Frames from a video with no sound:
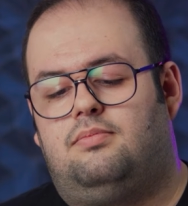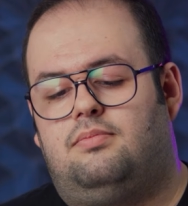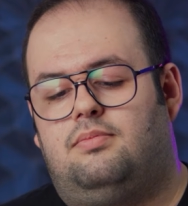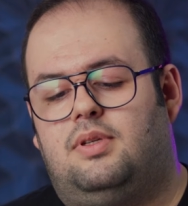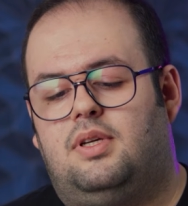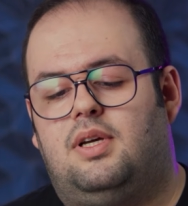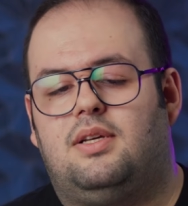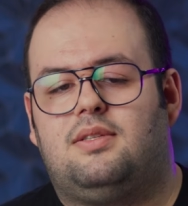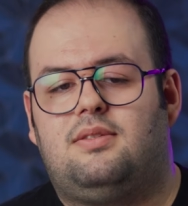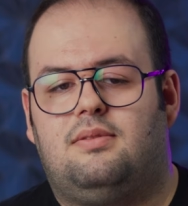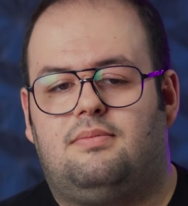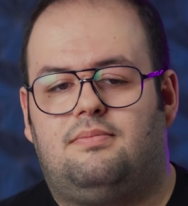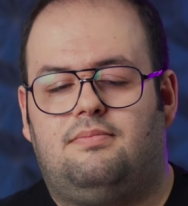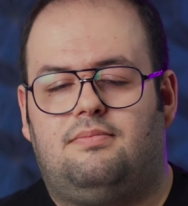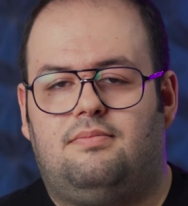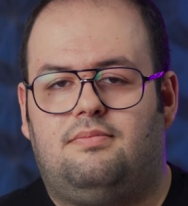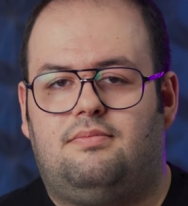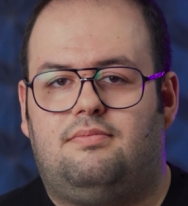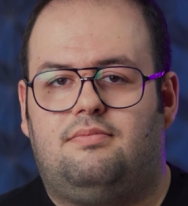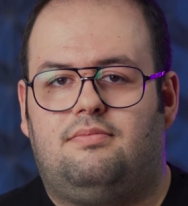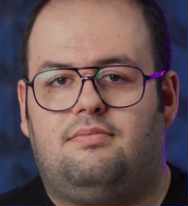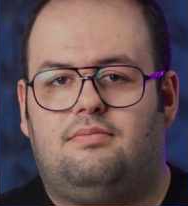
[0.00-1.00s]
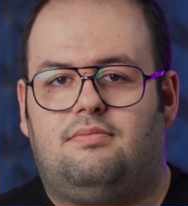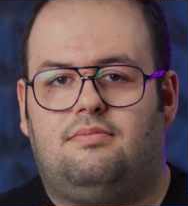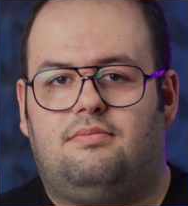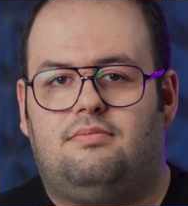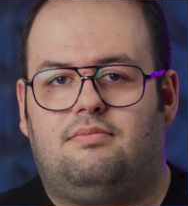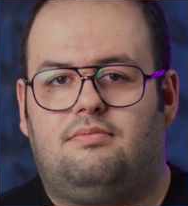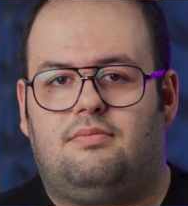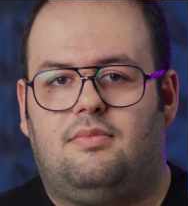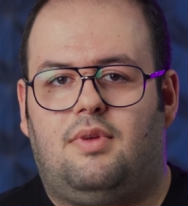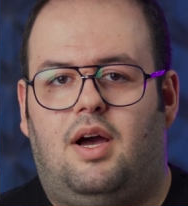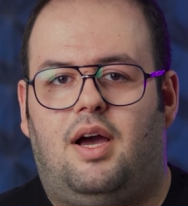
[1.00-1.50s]
because
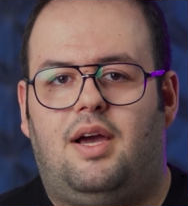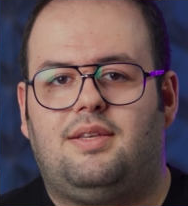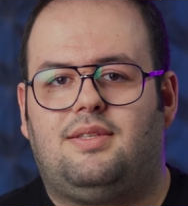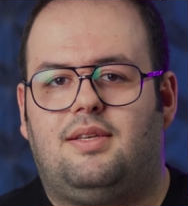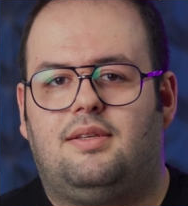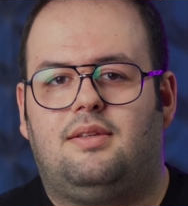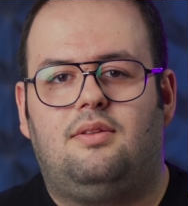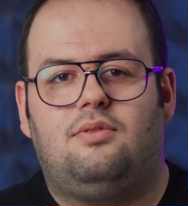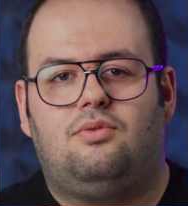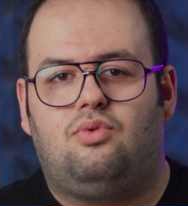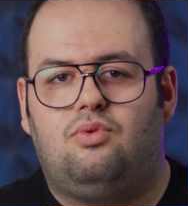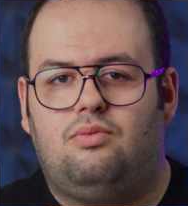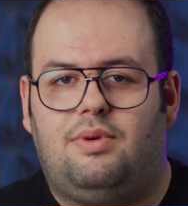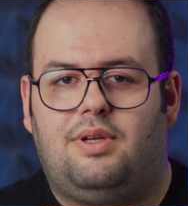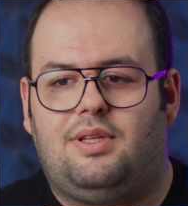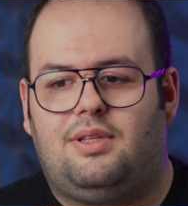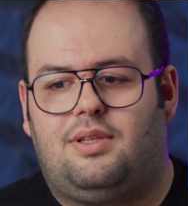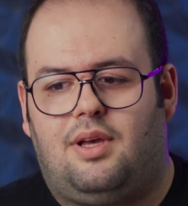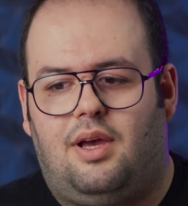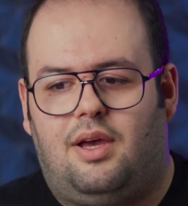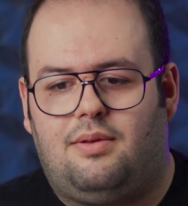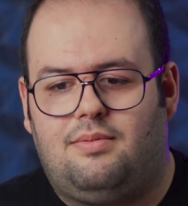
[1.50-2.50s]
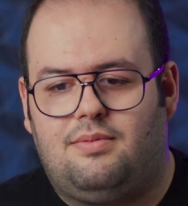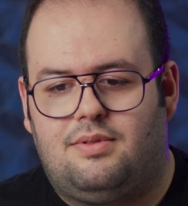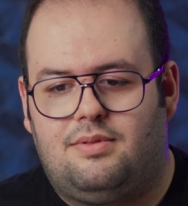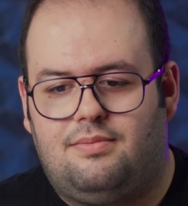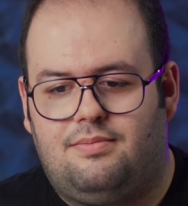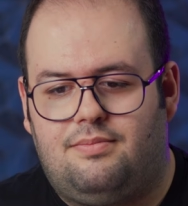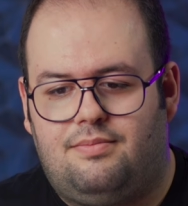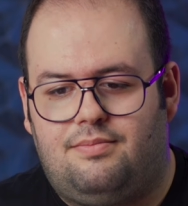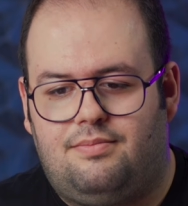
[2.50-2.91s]
I said it too many times.